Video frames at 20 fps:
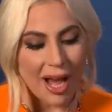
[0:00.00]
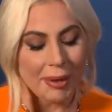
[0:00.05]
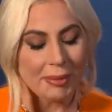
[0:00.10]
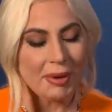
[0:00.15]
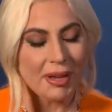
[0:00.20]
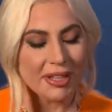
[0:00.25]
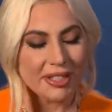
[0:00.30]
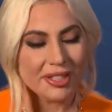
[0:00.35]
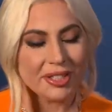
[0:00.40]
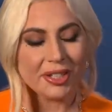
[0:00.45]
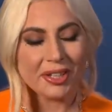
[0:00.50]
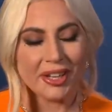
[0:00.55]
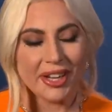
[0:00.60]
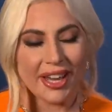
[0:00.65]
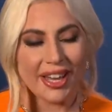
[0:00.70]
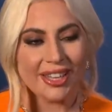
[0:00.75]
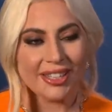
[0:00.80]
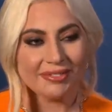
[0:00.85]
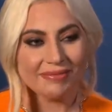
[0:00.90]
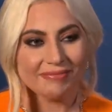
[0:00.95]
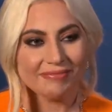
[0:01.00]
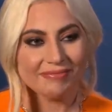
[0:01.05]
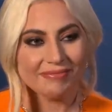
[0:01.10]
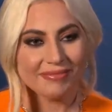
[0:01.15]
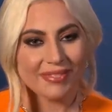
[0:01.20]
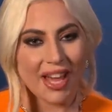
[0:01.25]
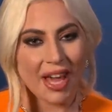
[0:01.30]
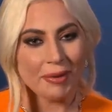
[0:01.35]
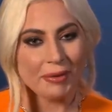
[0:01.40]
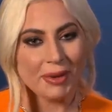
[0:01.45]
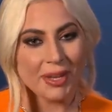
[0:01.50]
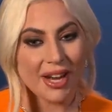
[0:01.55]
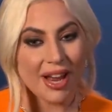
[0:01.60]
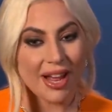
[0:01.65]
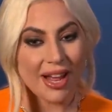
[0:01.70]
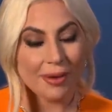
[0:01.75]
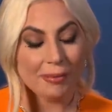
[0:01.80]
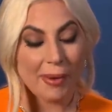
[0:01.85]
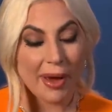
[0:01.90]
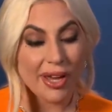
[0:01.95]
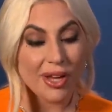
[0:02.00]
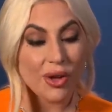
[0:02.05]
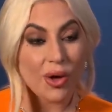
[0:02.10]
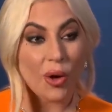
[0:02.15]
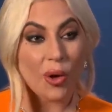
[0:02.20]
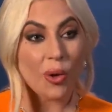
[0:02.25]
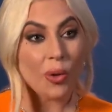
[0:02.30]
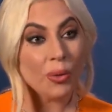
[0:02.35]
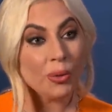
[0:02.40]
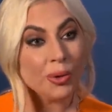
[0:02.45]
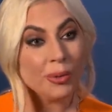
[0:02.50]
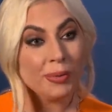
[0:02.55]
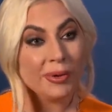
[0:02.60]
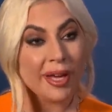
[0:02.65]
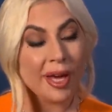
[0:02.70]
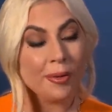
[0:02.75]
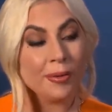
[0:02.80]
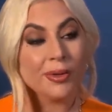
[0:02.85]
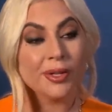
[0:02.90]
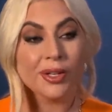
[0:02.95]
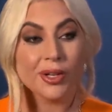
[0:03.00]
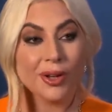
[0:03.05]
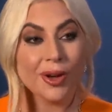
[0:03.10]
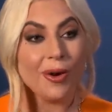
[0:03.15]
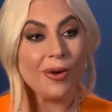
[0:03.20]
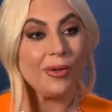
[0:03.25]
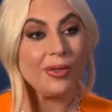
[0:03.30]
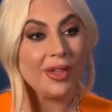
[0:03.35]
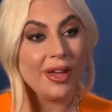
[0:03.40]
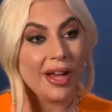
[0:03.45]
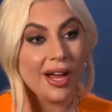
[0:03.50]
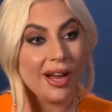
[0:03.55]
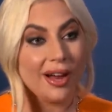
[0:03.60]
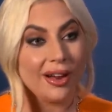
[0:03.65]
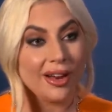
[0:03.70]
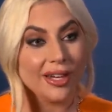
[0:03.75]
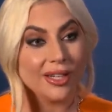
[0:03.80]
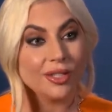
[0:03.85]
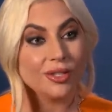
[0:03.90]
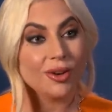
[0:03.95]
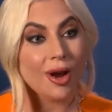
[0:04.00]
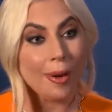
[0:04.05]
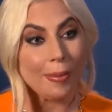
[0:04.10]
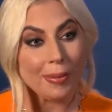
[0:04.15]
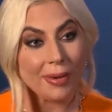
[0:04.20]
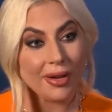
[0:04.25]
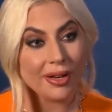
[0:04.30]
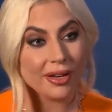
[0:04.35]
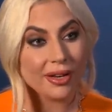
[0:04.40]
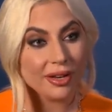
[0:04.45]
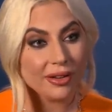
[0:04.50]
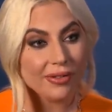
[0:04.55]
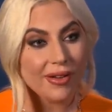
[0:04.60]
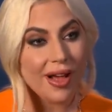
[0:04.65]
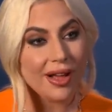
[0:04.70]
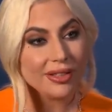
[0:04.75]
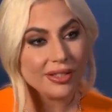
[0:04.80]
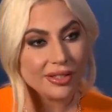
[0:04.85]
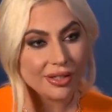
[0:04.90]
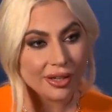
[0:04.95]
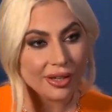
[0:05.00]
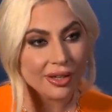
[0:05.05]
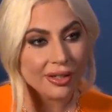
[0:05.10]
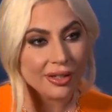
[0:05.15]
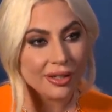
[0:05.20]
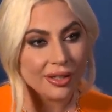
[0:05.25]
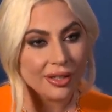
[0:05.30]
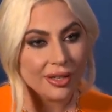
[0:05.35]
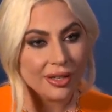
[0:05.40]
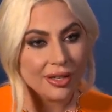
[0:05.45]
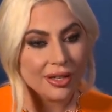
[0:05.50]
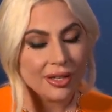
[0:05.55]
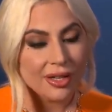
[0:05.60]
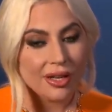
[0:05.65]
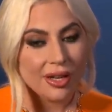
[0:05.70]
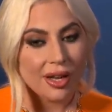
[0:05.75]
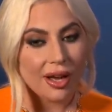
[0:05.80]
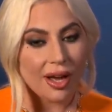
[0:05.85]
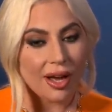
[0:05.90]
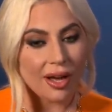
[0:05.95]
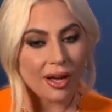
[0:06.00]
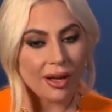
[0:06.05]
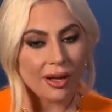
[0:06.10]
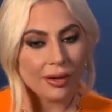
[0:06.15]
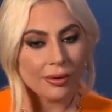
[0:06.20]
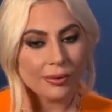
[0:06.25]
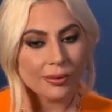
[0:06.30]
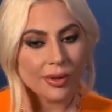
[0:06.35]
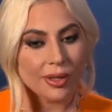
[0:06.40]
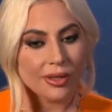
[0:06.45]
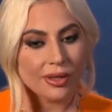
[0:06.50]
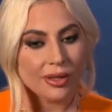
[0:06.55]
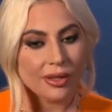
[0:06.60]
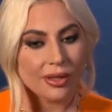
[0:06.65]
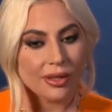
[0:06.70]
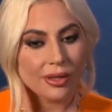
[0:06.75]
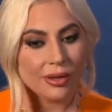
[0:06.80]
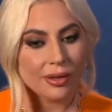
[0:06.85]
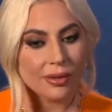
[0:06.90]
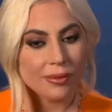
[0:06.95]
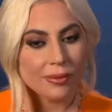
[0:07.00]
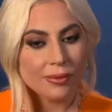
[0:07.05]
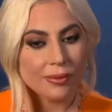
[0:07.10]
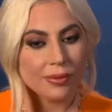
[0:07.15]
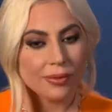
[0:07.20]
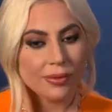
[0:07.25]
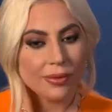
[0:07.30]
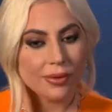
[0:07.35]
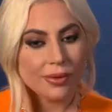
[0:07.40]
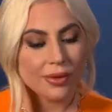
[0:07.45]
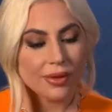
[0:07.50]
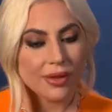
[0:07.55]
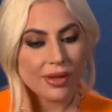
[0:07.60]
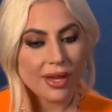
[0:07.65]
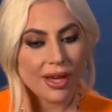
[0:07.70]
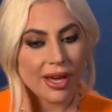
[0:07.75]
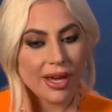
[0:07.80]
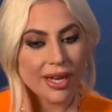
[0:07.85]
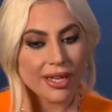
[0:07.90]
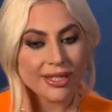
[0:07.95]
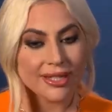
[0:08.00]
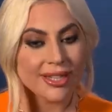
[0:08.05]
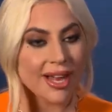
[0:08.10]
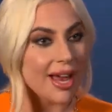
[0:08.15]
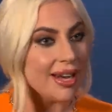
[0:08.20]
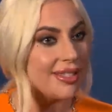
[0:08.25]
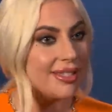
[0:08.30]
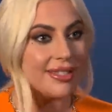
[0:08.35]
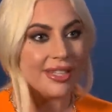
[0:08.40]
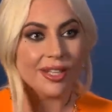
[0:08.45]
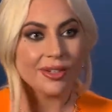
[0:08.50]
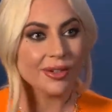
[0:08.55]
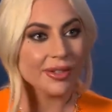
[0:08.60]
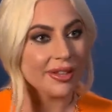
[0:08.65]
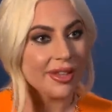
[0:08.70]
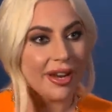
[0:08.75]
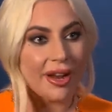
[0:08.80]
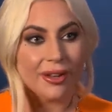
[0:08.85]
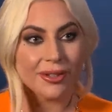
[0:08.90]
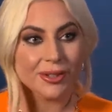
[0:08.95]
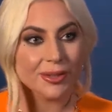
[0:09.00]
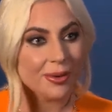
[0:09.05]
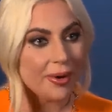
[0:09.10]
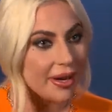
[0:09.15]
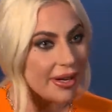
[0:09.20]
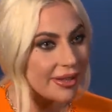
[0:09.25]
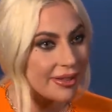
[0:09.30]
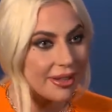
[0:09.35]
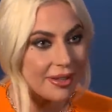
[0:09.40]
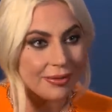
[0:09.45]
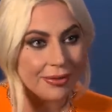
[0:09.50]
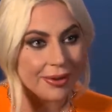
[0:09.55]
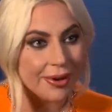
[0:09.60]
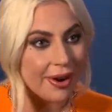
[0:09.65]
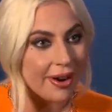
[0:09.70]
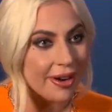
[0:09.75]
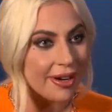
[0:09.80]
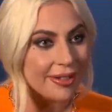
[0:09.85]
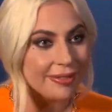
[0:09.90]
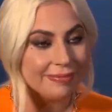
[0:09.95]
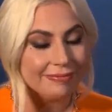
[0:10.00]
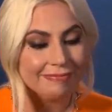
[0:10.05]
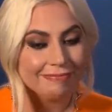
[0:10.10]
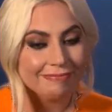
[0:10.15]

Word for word: I'm not sure yet. I mean, my goal would be able to go there and drop it faster. Um, it's not a secret that I'll do anything for art.